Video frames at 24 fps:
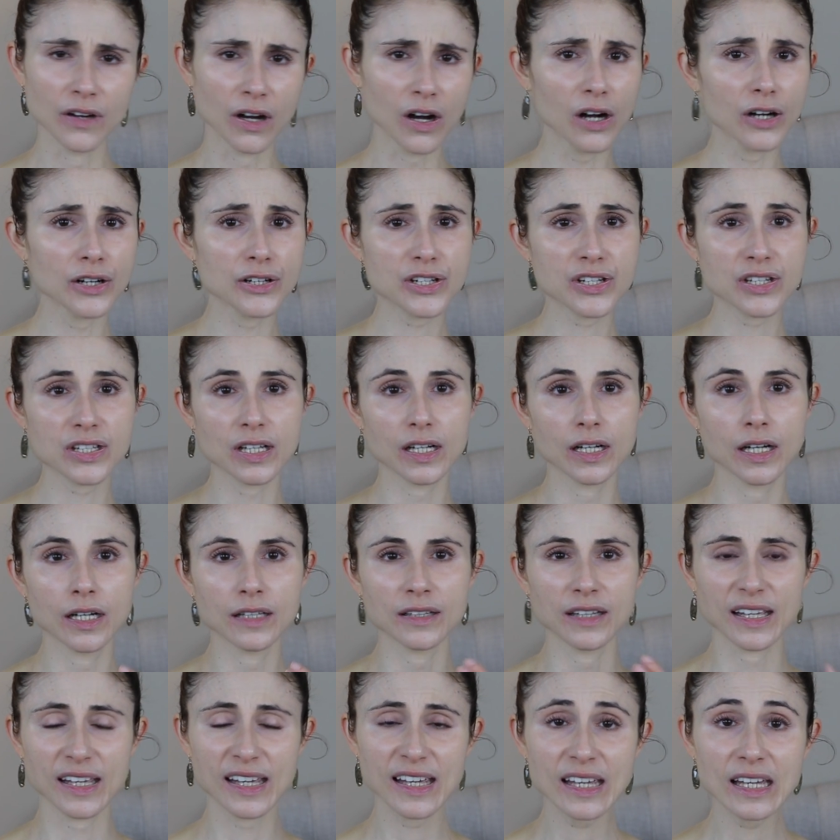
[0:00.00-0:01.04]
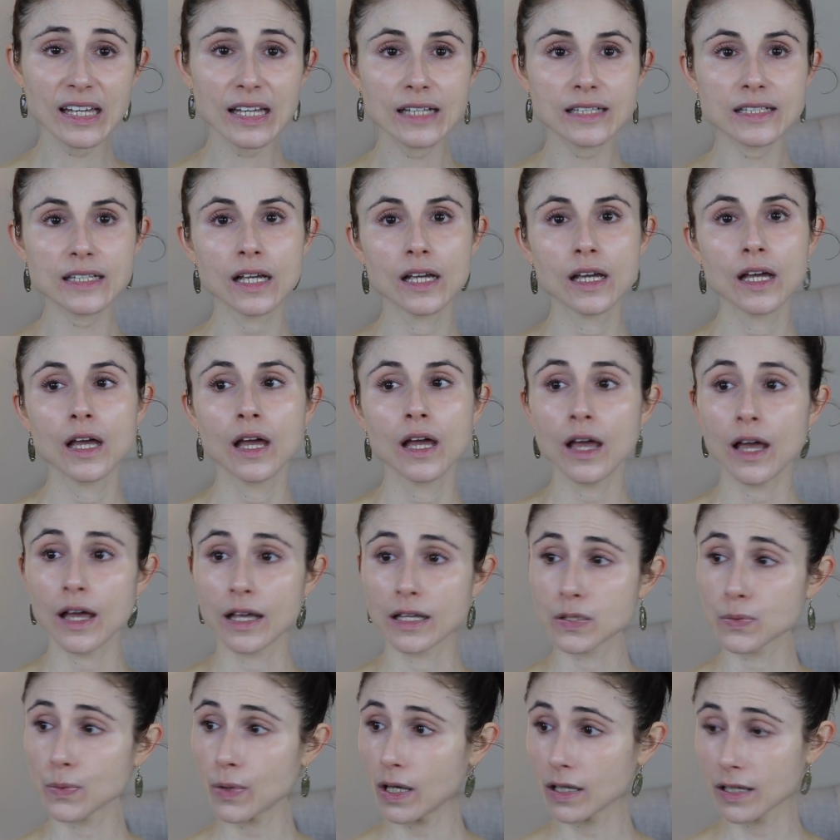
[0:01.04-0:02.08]
The harsh sun, the heat,
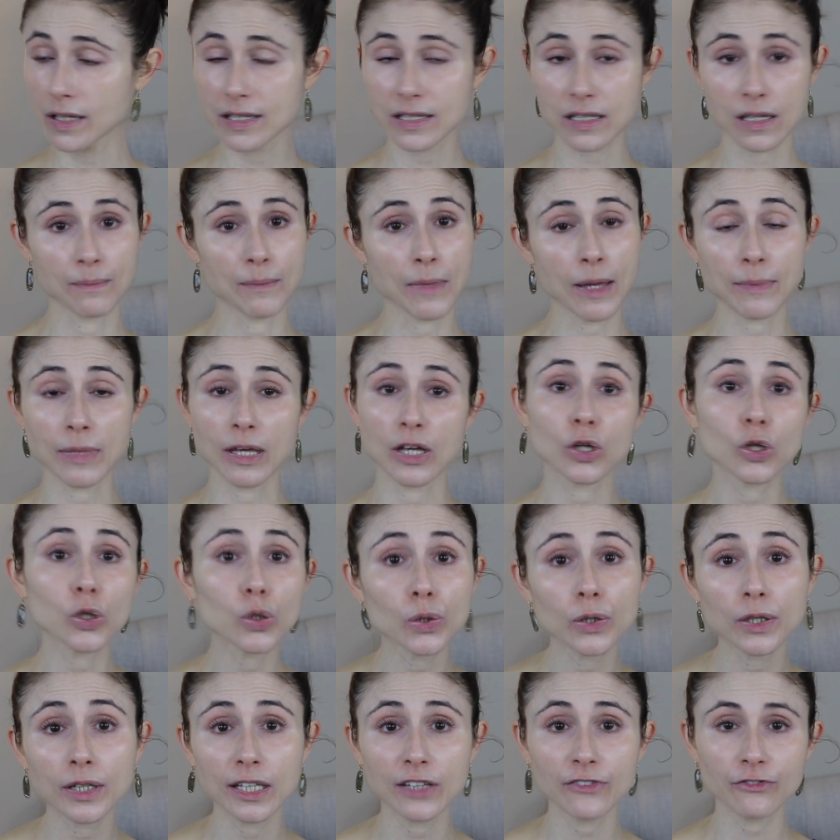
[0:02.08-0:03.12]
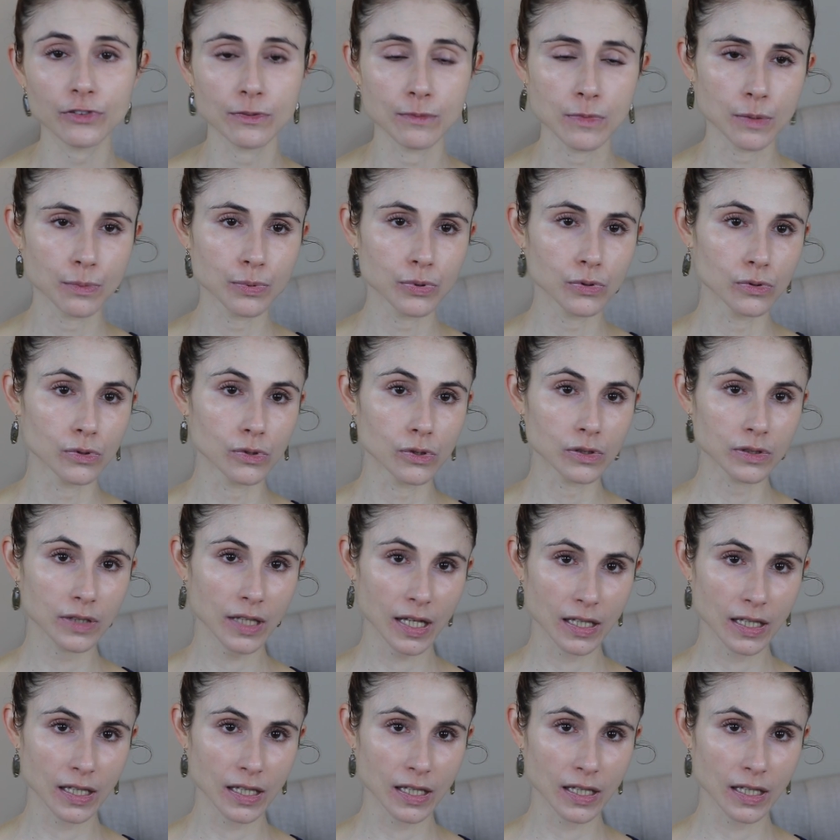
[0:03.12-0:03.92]
as well as maybe chlorine from the pool